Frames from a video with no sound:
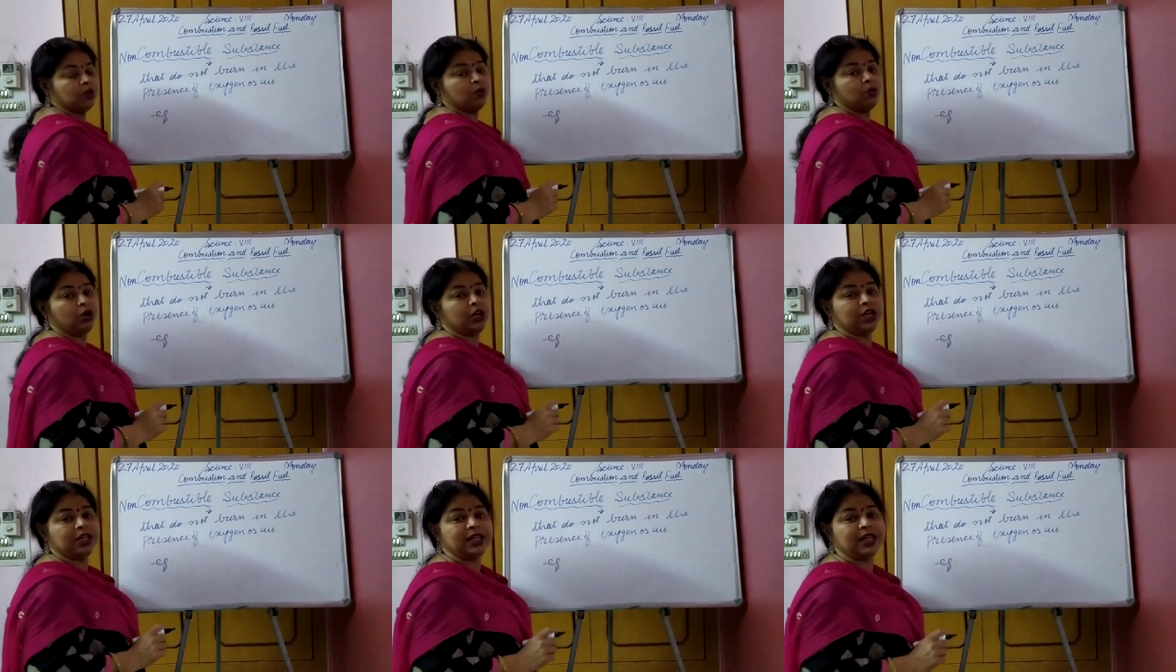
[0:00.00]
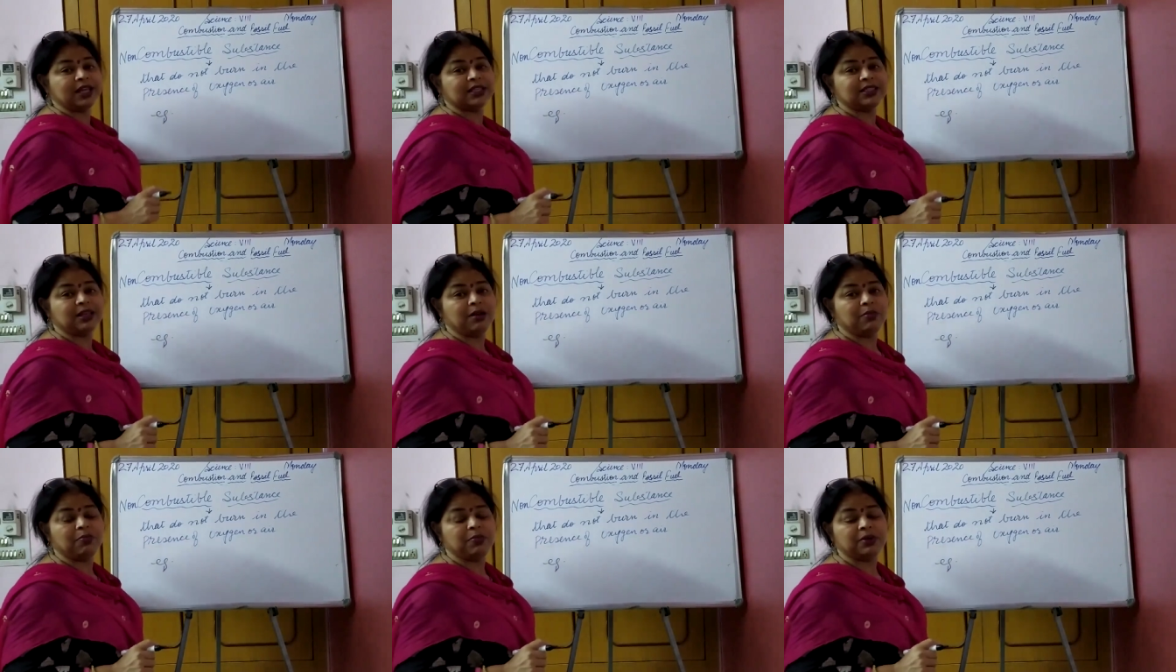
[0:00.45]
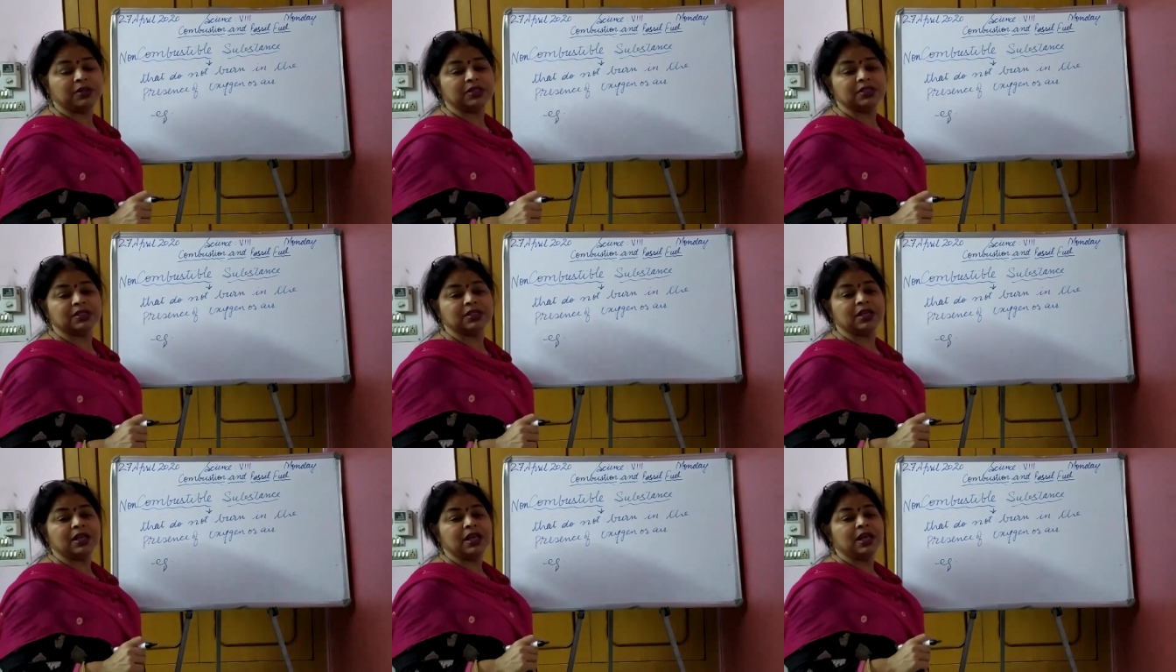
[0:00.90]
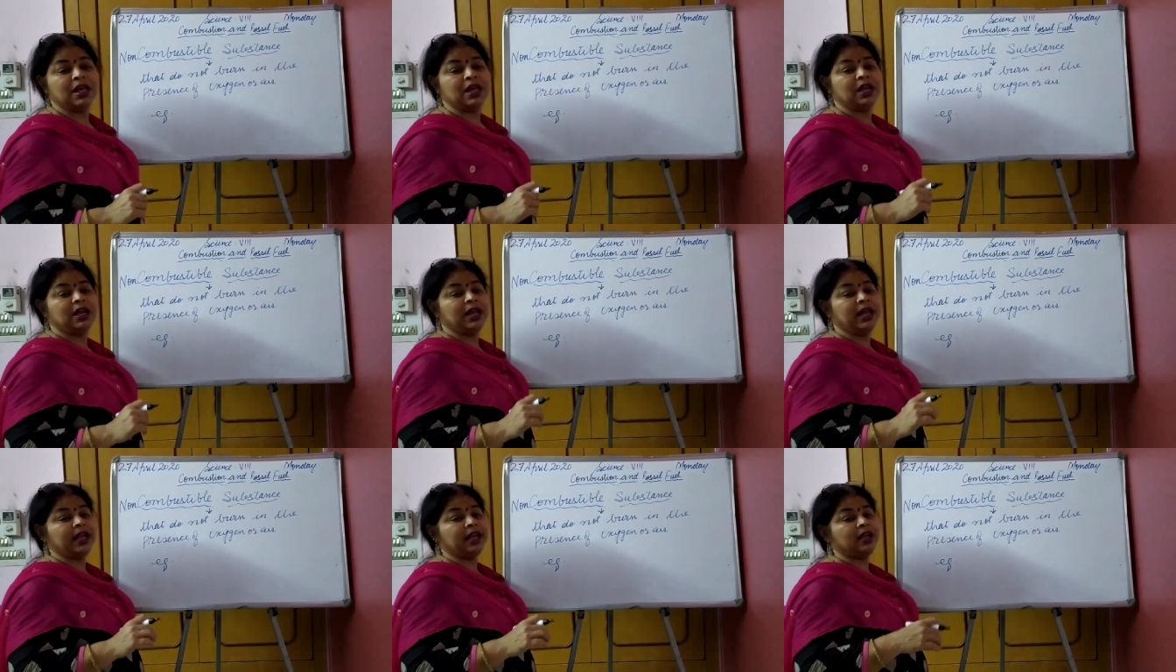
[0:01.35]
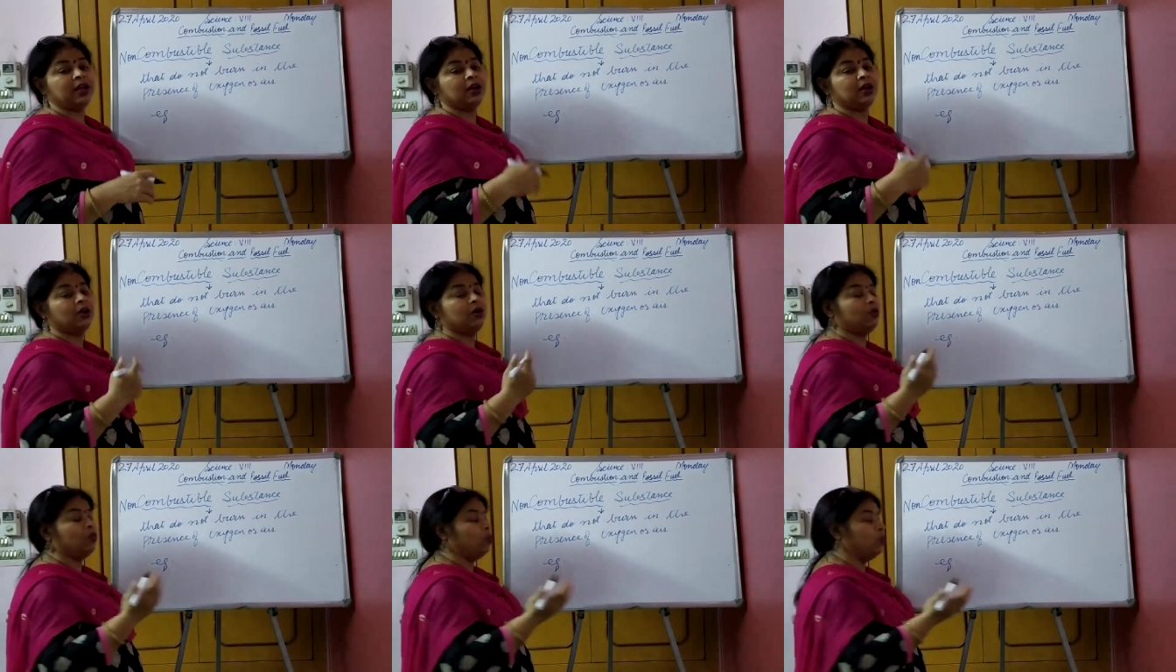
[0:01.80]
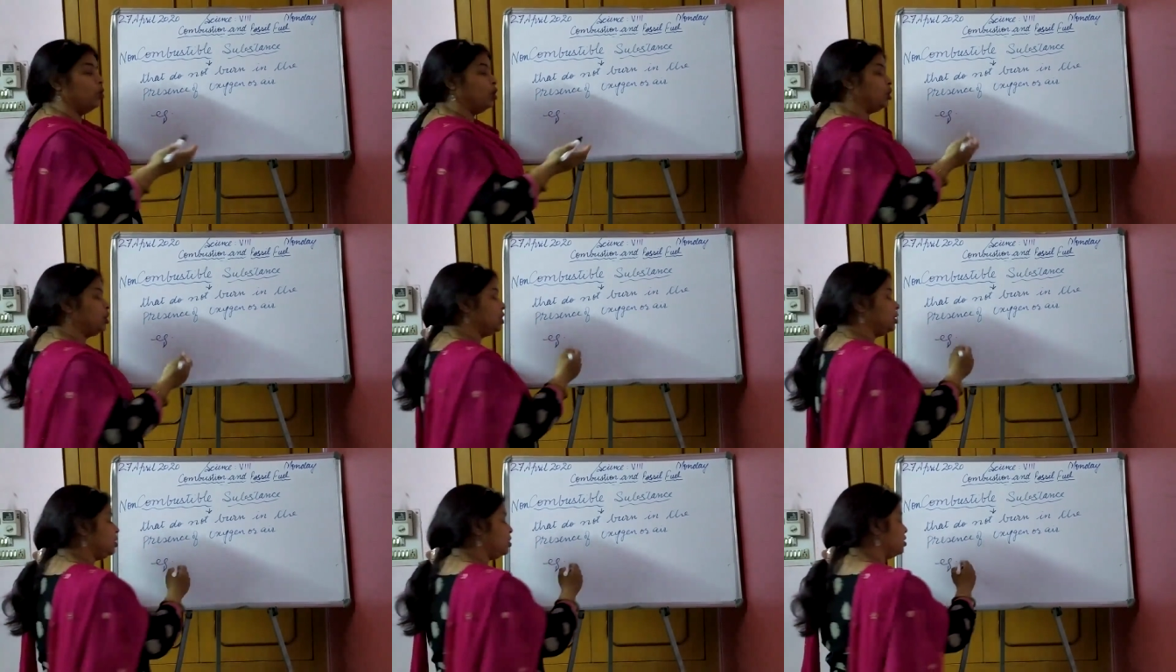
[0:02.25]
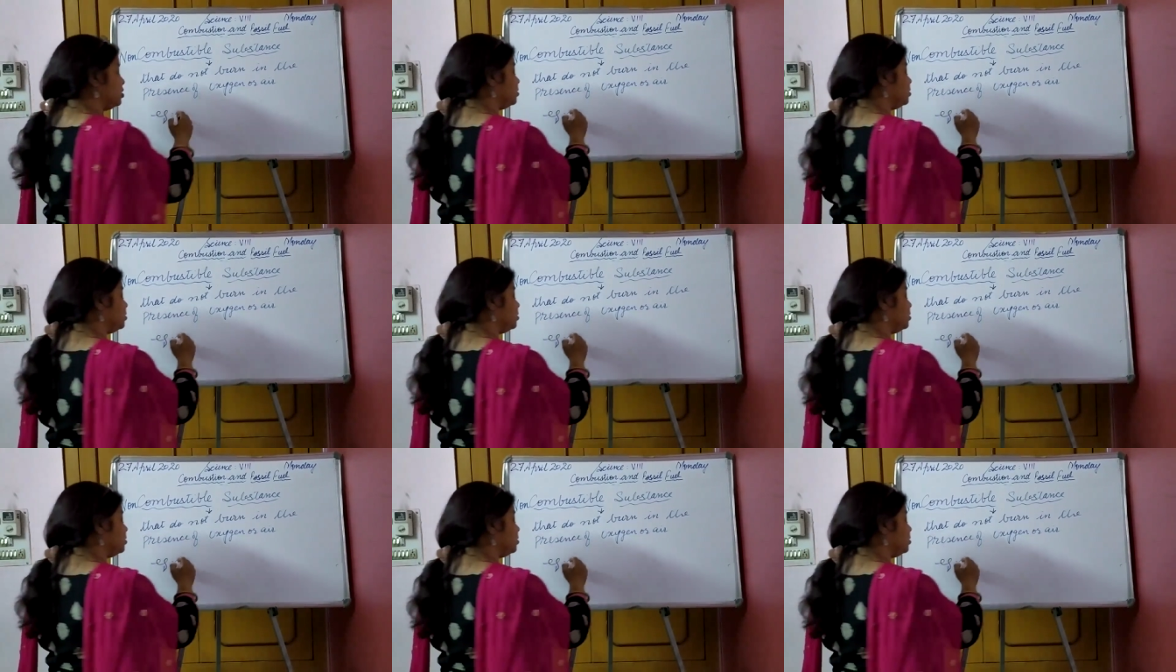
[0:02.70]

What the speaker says: what are the examples? Like water.